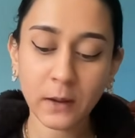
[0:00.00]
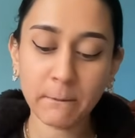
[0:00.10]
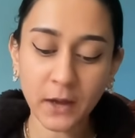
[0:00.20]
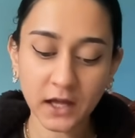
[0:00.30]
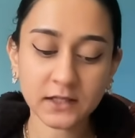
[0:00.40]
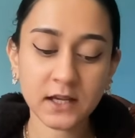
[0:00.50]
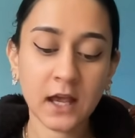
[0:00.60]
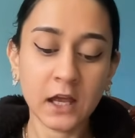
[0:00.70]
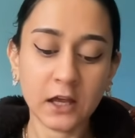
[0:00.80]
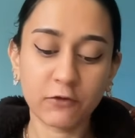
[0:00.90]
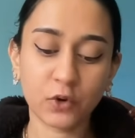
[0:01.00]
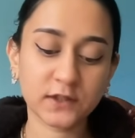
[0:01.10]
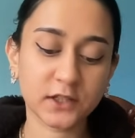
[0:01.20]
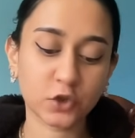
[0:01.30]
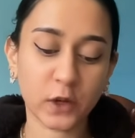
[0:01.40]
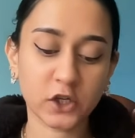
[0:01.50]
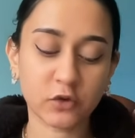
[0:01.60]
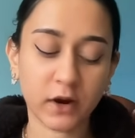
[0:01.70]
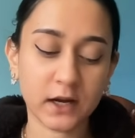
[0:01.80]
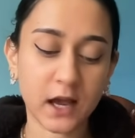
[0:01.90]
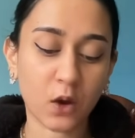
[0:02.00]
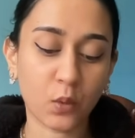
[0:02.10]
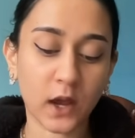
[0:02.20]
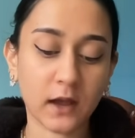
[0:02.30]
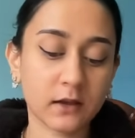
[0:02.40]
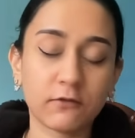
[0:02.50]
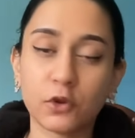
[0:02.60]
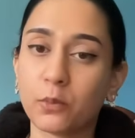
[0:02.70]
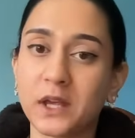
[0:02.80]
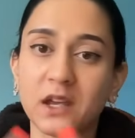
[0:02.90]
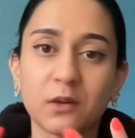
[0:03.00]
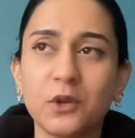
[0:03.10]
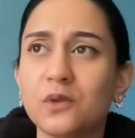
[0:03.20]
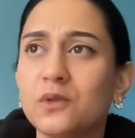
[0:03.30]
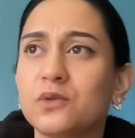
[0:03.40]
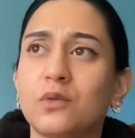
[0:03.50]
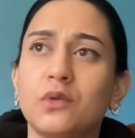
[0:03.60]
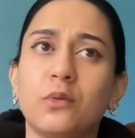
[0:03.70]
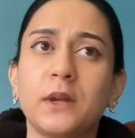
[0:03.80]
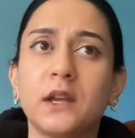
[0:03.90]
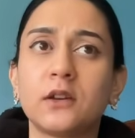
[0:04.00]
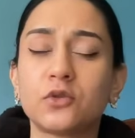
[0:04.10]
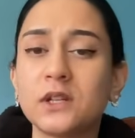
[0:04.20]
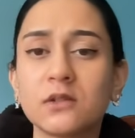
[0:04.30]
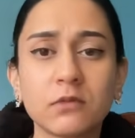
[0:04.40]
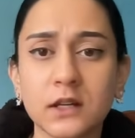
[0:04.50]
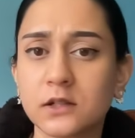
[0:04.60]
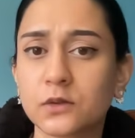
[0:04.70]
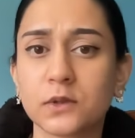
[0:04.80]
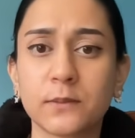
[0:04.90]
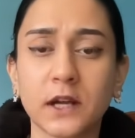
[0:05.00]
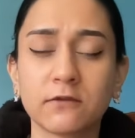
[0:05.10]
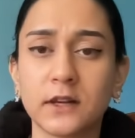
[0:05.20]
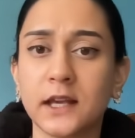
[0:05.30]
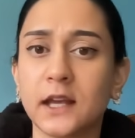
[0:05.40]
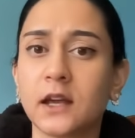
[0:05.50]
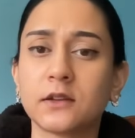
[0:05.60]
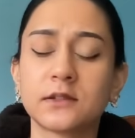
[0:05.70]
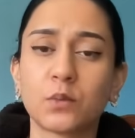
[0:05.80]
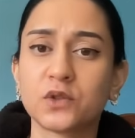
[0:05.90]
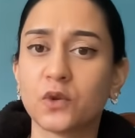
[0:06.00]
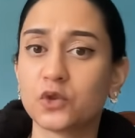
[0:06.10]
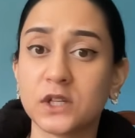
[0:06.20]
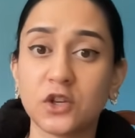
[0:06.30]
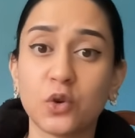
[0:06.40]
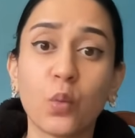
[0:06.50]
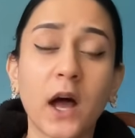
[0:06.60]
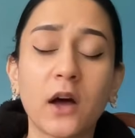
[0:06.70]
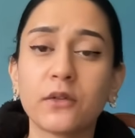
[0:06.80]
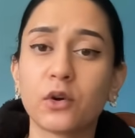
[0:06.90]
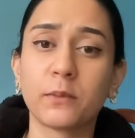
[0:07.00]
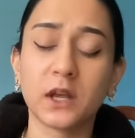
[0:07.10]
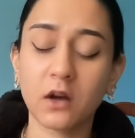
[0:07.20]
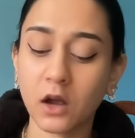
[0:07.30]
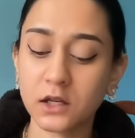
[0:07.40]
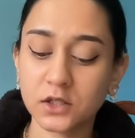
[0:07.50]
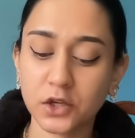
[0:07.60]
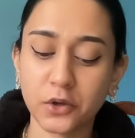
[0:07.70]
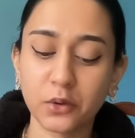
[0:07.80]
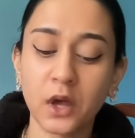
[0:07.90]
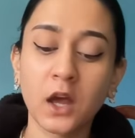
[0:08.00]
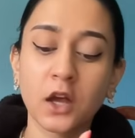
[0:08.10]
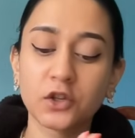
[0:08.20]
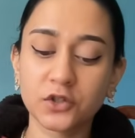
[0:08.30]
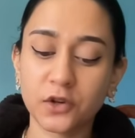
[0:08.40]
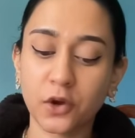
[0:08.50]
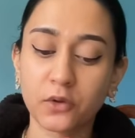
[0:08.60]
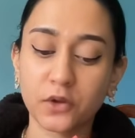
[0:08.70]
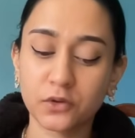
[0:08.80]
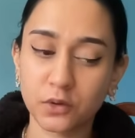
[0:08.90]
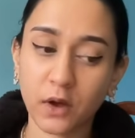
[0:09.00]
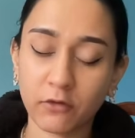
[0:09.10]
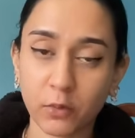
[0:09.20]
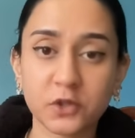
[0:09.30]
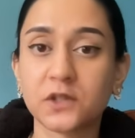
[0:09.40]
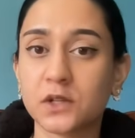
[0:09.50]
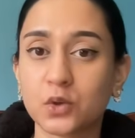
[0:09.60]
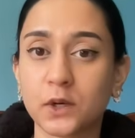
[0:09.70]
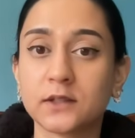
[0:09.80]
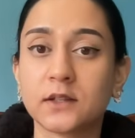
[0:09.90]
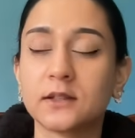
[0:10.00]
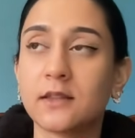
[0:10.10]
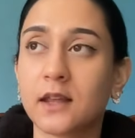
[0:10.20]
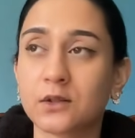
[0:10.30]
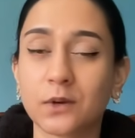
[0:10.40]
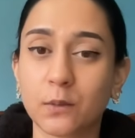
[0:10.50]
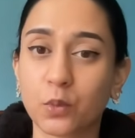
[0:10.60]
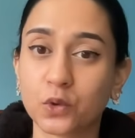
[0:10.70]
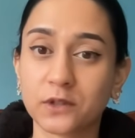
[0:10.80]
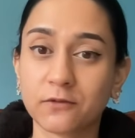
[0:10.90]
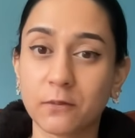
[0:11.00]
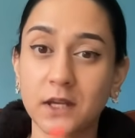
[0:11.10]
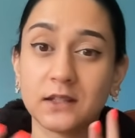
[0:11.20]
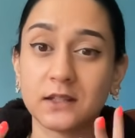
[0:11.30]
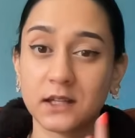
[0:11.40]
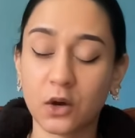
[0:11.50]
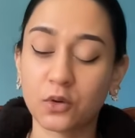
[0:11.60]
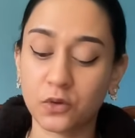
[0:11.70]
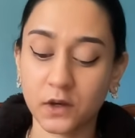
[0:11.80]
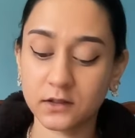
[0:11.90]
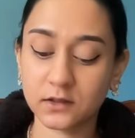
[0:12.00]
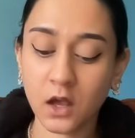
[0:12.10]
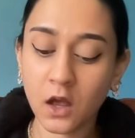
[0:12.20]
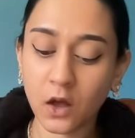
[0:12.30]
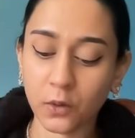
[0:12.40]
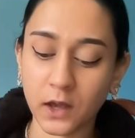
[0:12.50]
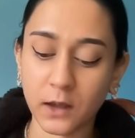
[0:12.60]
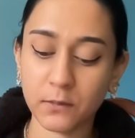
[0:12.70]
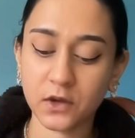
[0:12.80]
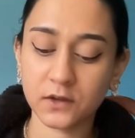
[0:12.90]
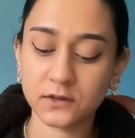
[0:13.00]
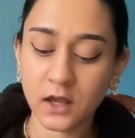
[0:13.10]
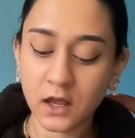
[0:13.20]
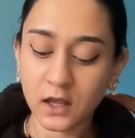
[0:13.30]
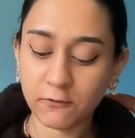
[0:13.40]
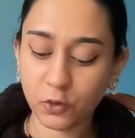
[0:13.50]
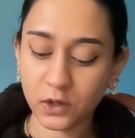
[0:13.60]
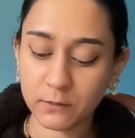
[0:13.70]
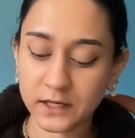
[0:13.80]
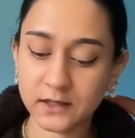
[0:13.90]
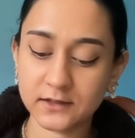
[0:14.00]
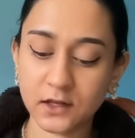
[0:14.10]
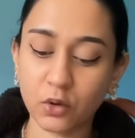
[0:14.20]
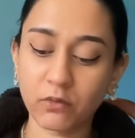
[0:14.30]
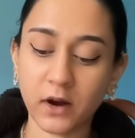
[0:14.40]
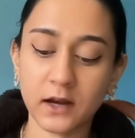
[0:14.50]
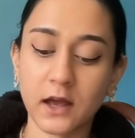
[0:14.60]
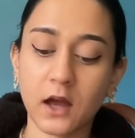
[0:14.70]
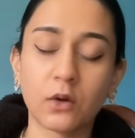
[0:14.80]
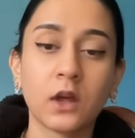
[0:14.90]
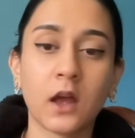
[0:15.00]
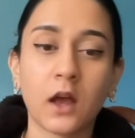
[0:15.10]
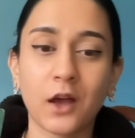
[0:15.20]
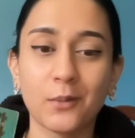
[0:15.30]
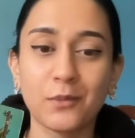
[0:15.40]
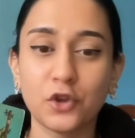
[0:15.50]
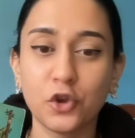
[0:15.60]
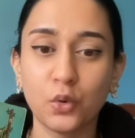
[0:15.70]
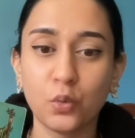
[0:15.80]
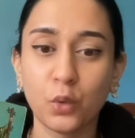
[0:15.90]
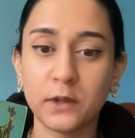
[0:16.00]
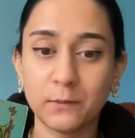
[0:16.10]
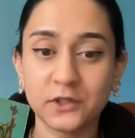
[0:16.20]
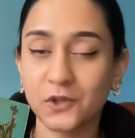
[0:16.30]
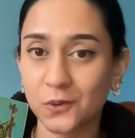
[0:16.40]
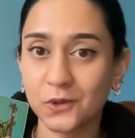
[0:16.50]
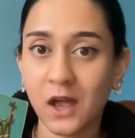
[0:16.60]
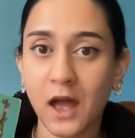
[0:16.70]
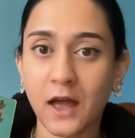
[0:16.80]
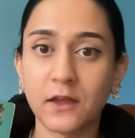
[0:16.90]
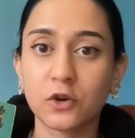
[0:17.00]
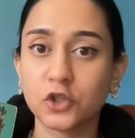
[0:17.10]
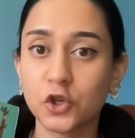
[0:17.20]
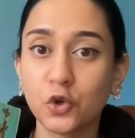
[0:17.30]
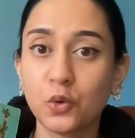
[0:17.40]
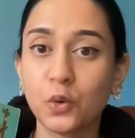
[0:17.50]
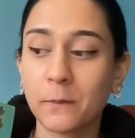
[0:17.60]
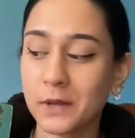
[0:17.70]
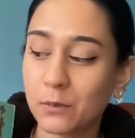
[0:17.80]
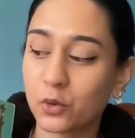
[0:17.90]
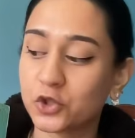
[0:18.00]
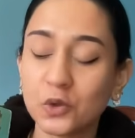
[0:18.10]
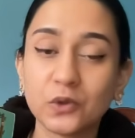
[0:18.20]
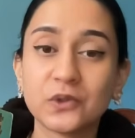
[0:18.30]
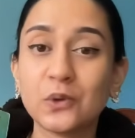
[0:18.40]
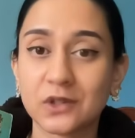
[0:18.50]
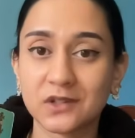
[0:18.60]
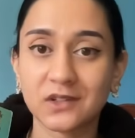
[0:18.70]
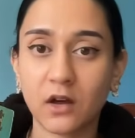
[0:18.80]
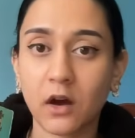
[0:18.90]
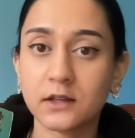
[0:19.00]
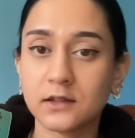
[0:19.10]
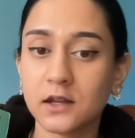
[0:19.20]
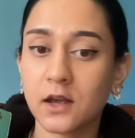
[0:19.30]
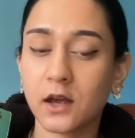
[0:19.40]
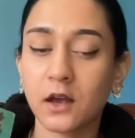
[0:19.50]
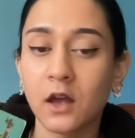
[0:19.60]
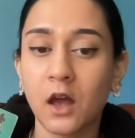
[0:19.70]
but if you're in a situation right now where if you're being abused or you're being treated really disrespectfully, uh, someone's not treating you well, they're not being kind to you, just know that you do have options and choices. And that's really important for me to tell you this, okay? Because if you're completely single right now, um, you will be pursued. And there are two people, two suitors that I see here.